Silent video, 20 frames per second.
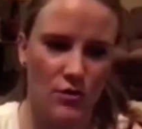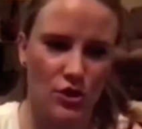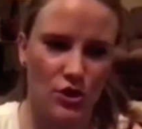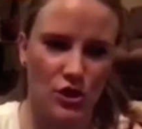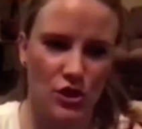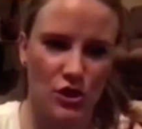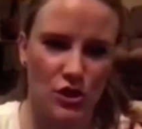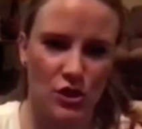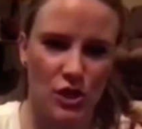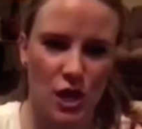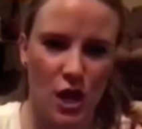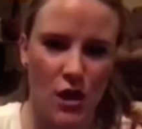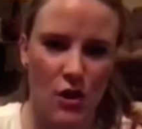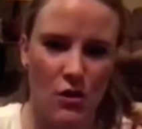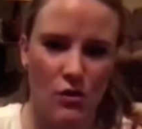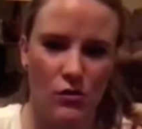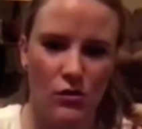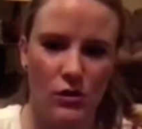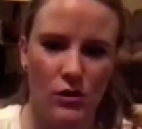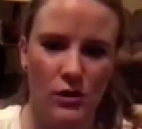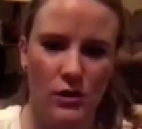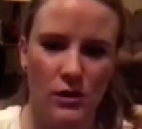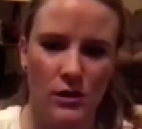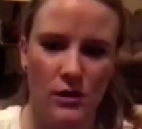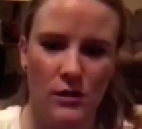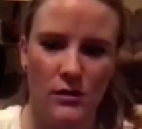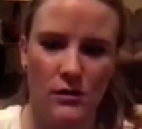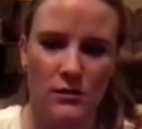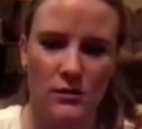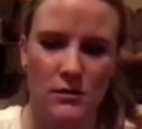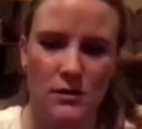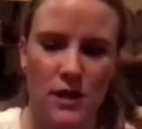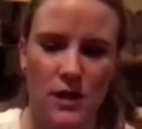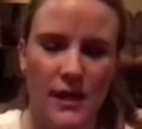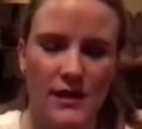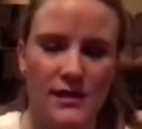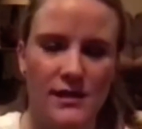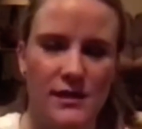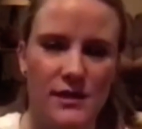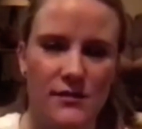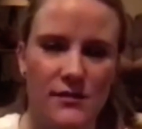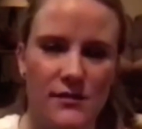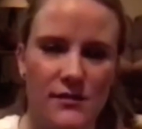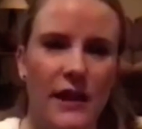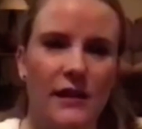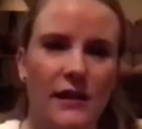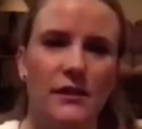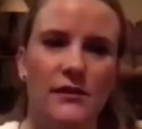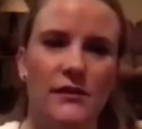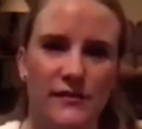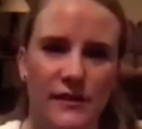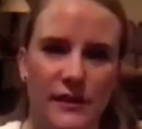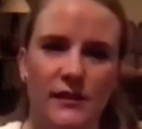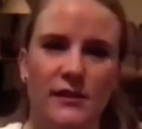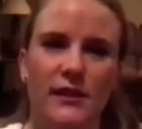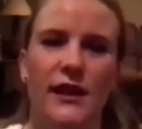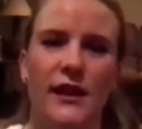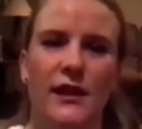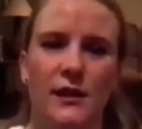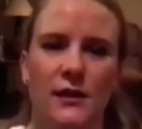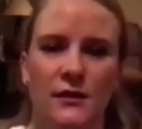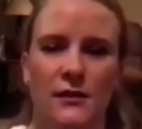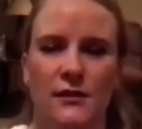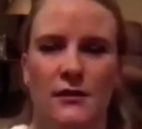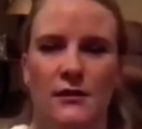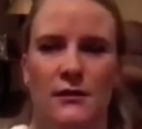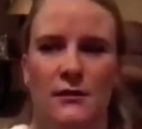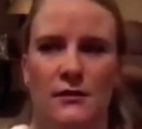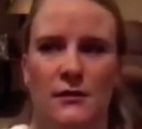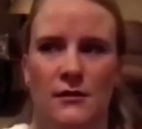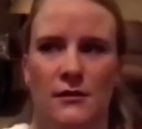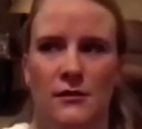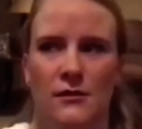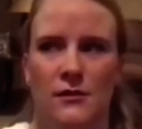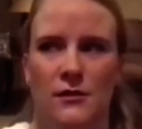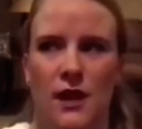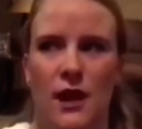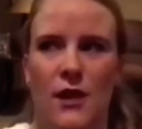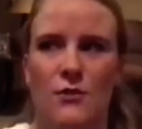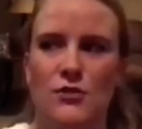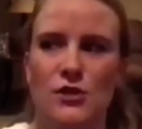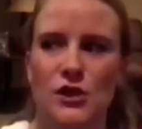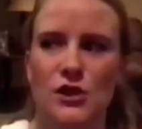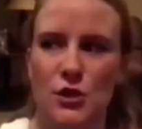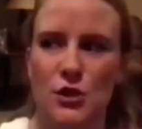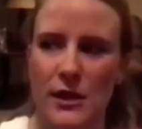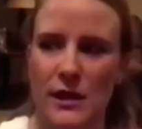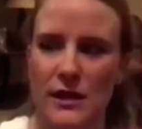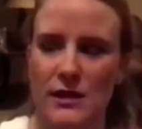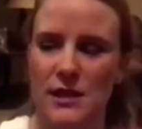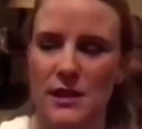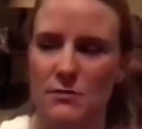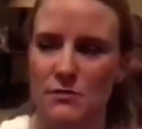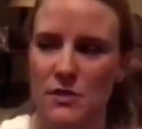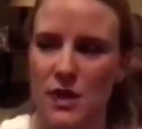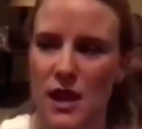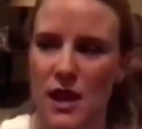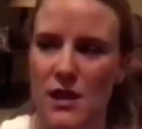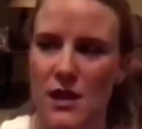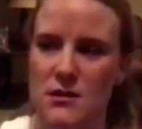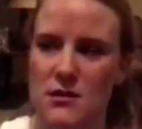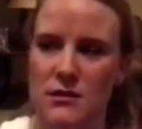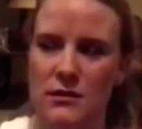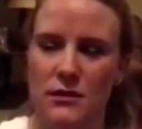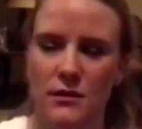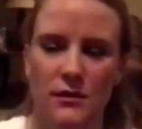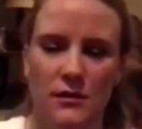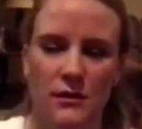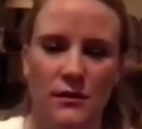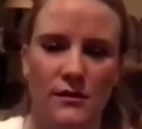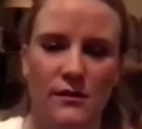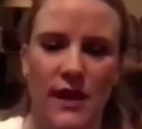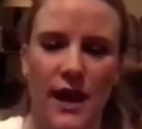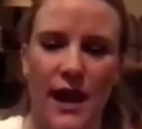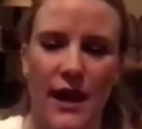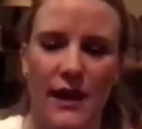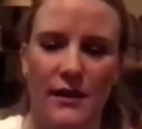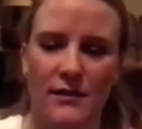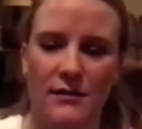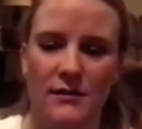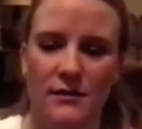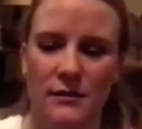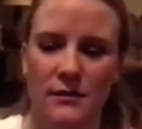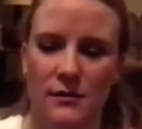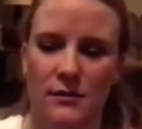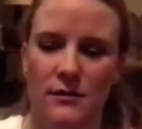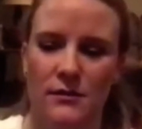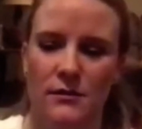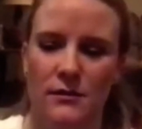it was just so nice to finally feel like I was doing something that